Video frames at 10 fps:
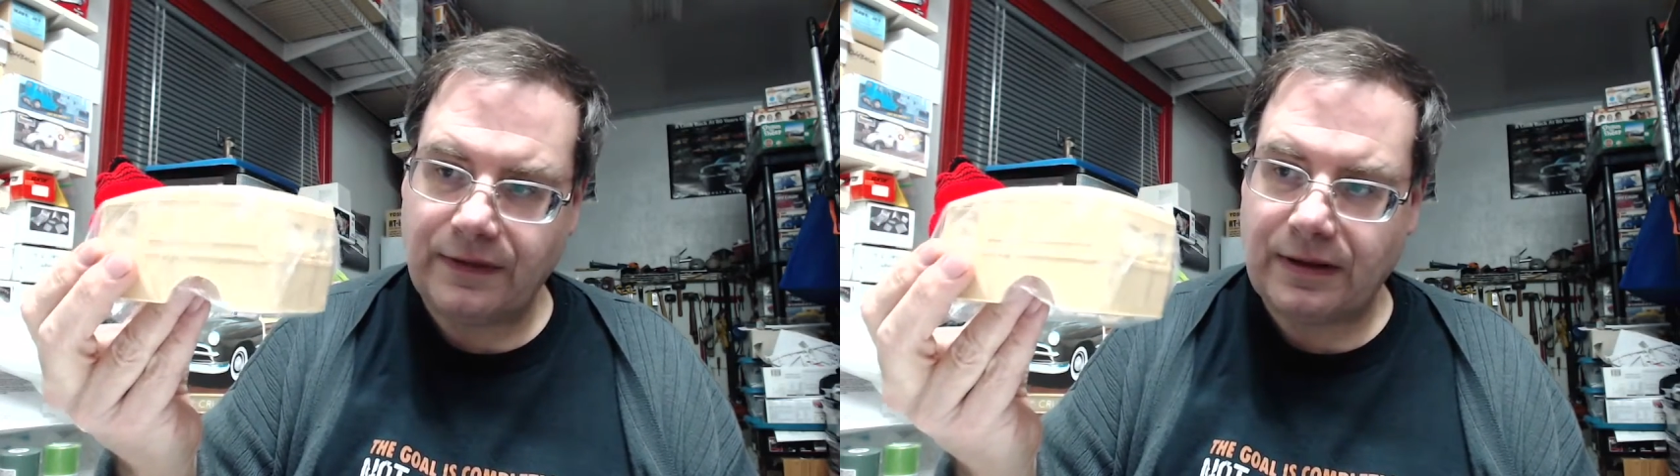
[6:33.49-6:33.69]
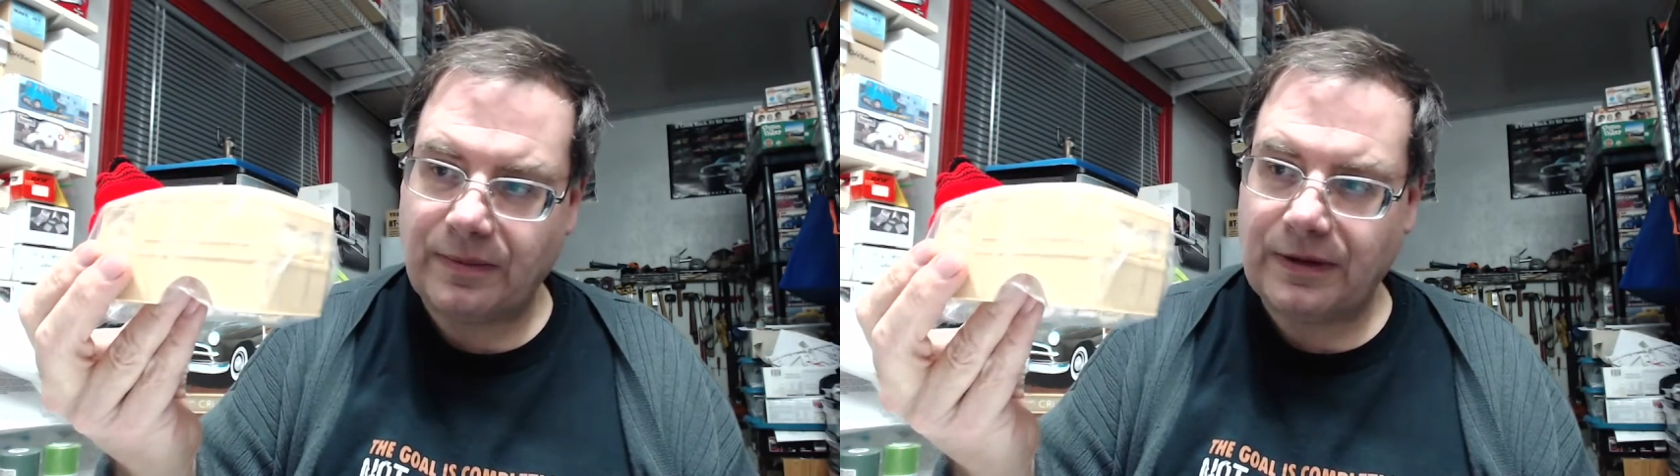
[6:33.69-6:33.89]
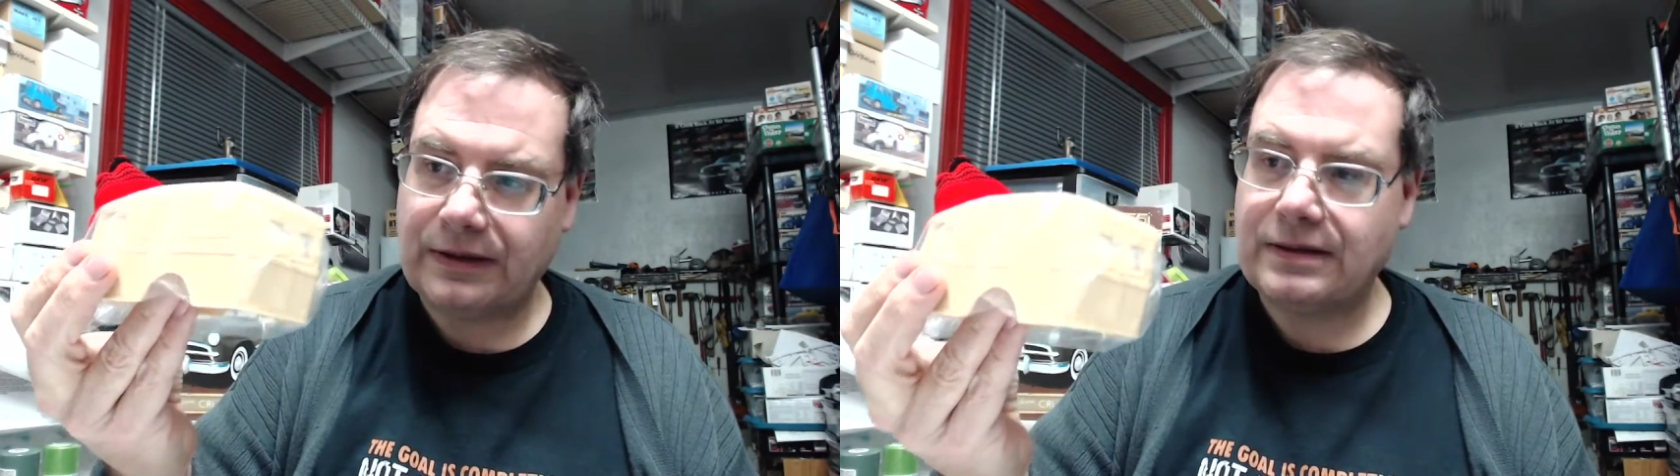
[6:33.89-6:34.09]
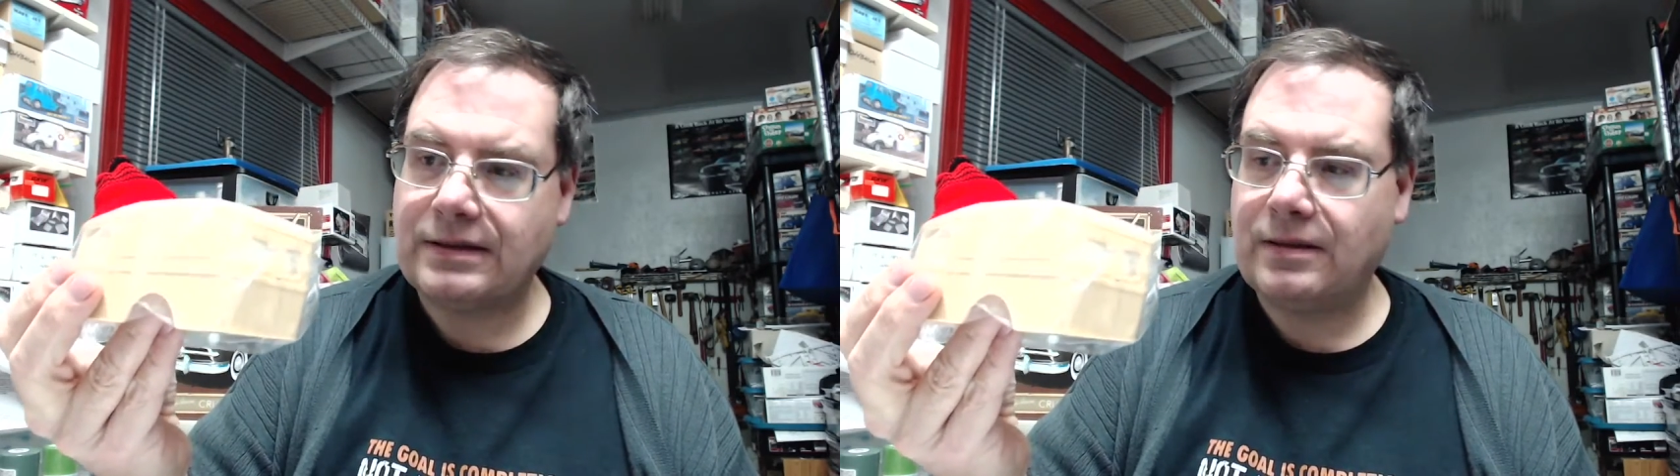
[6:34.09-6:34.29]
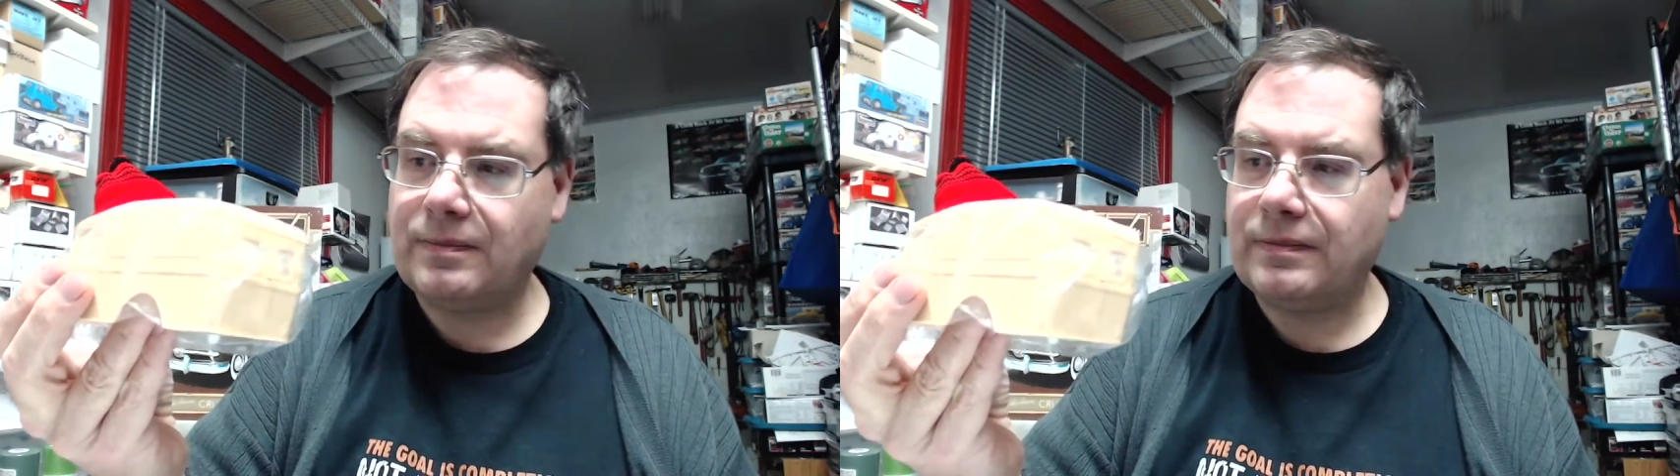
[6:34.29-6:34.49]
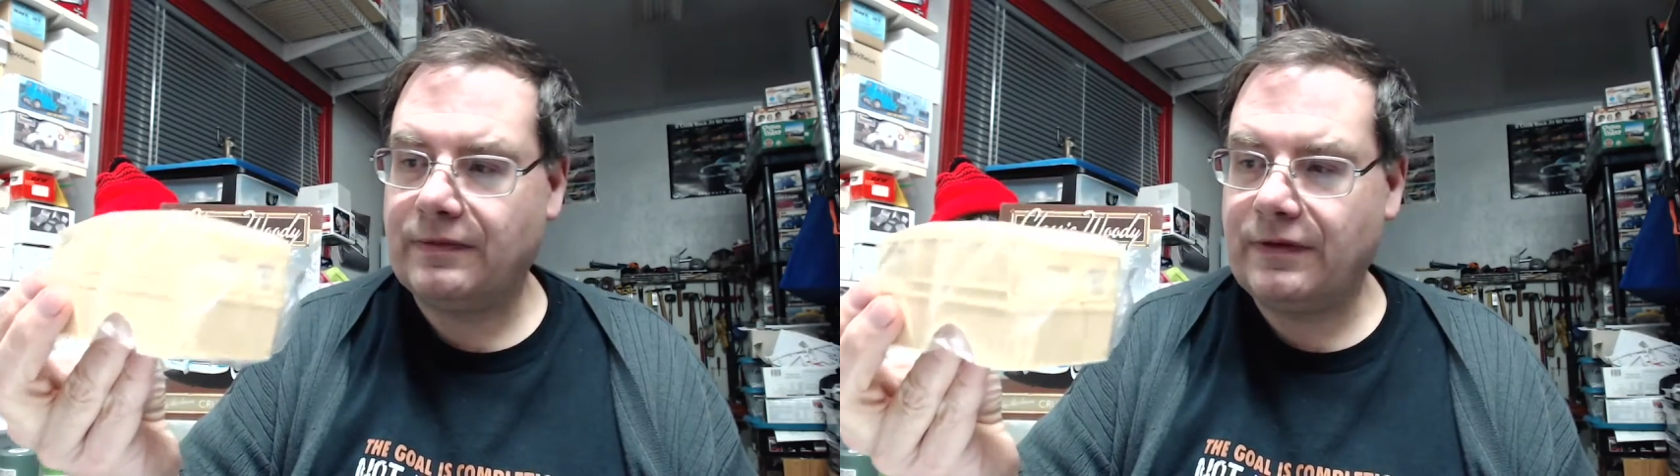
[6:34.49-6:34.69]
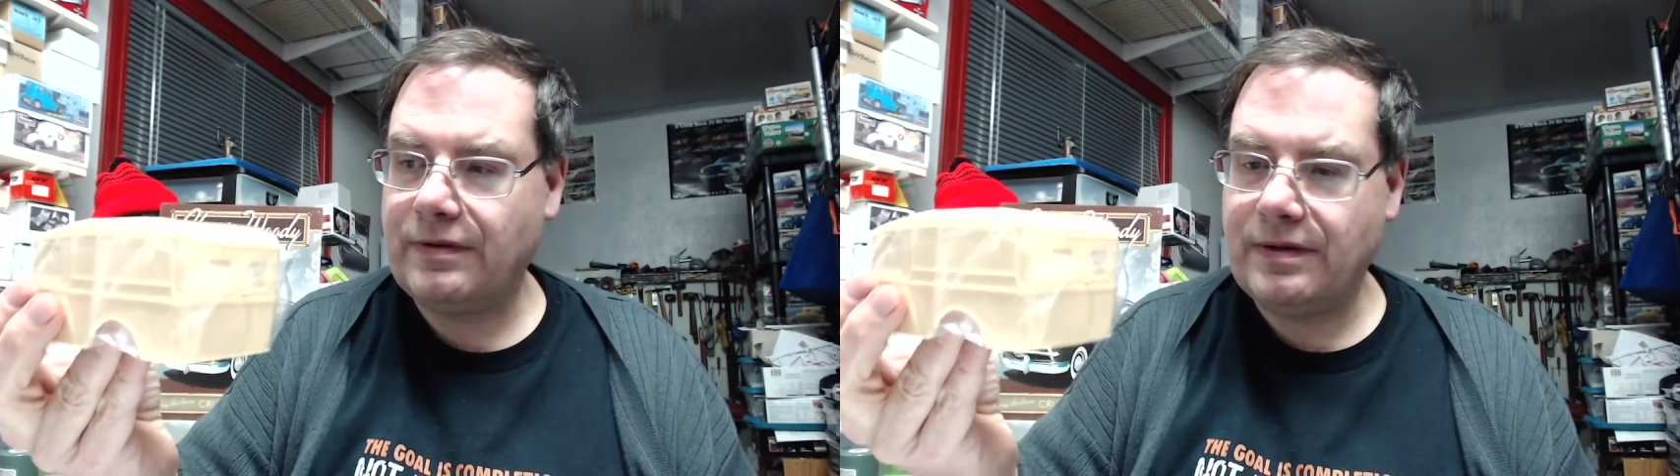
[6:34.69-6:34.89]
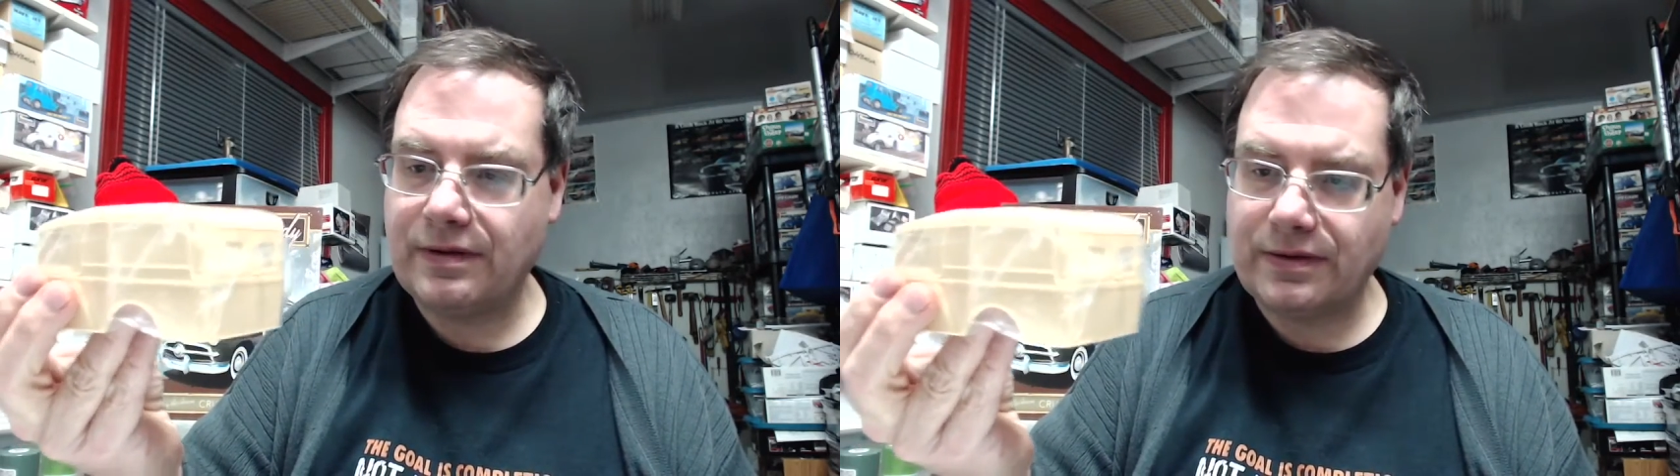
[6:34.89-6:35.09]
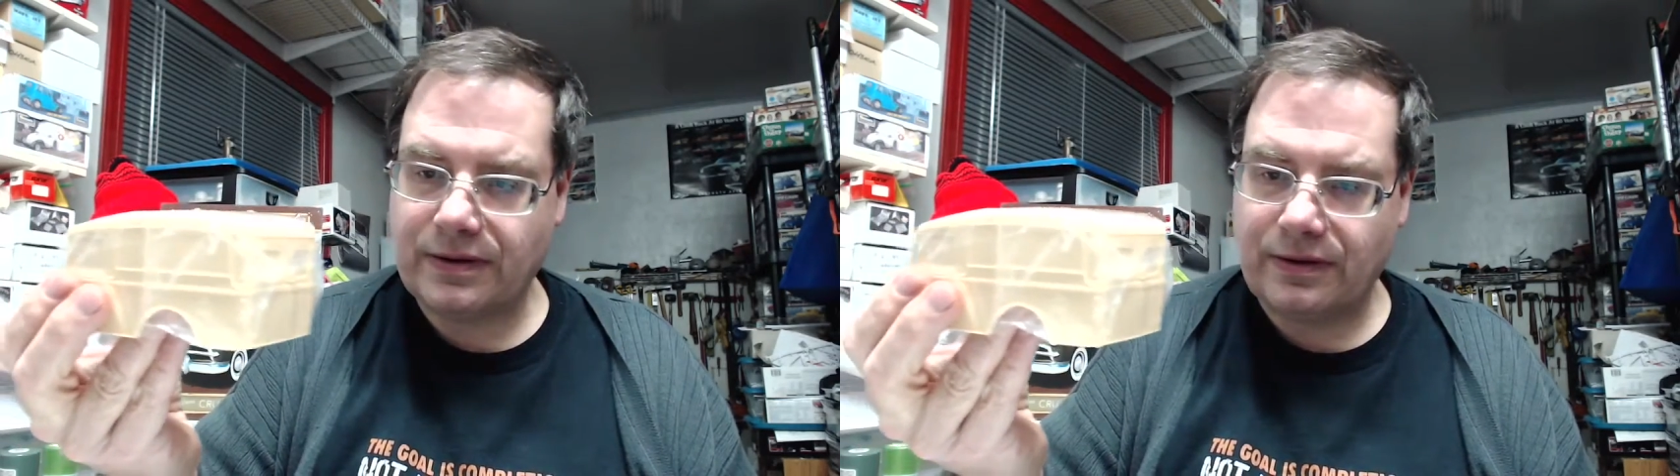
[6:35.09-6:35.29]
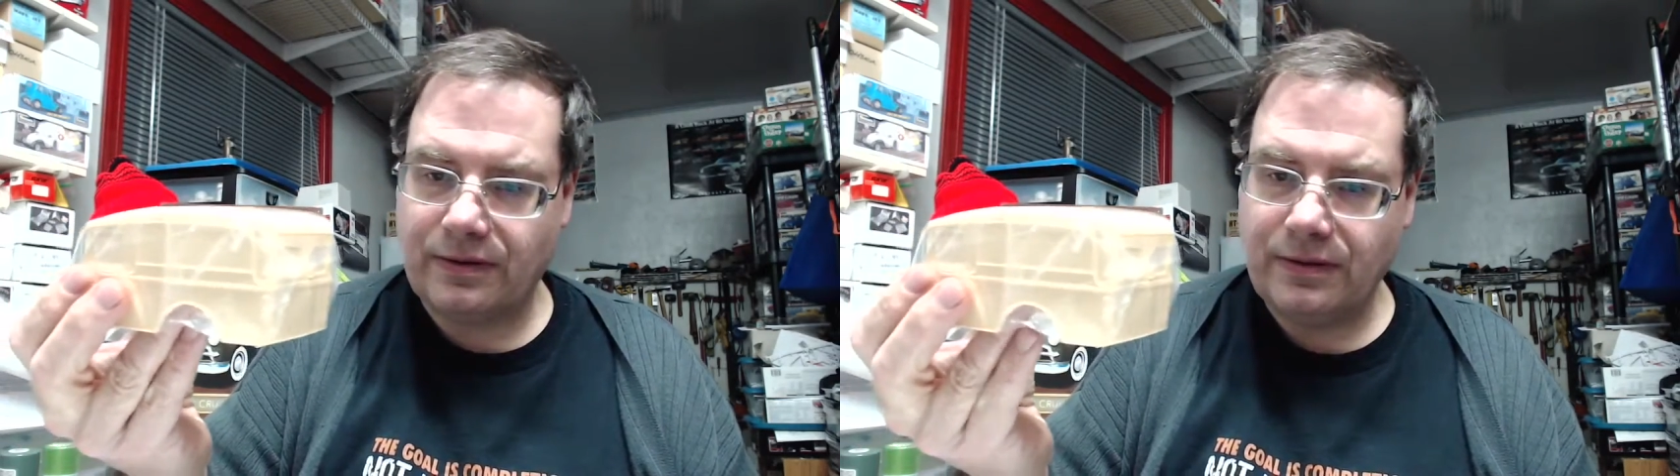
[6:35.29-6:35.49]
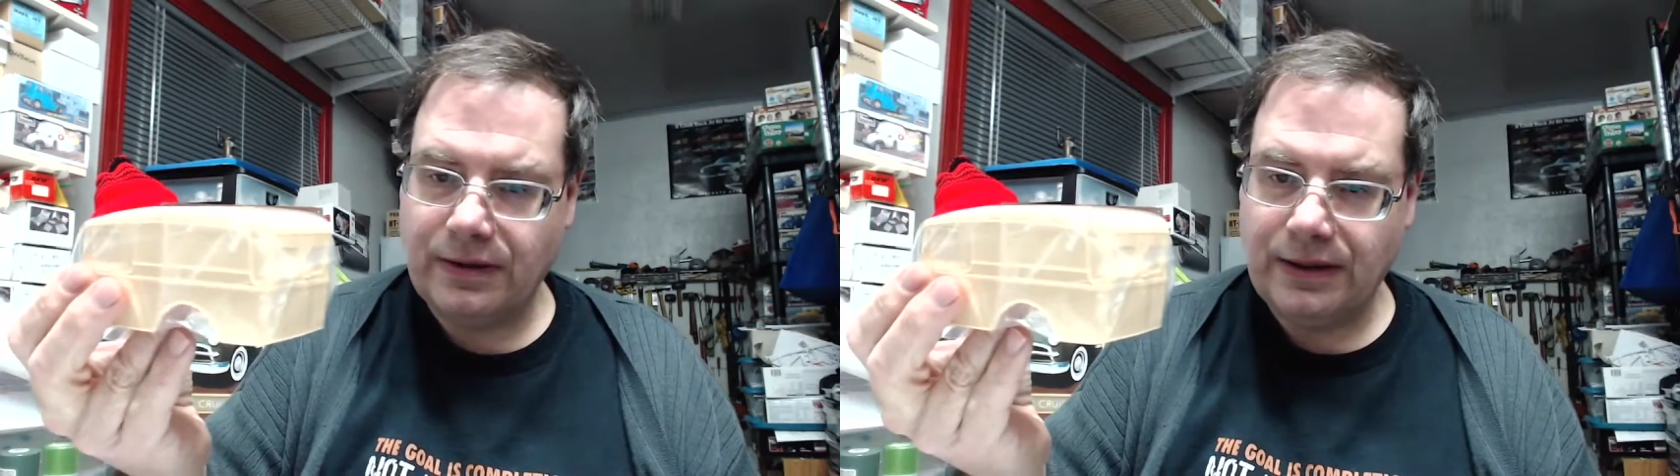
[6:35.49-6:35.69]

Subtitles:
and I picked this up a few years ago.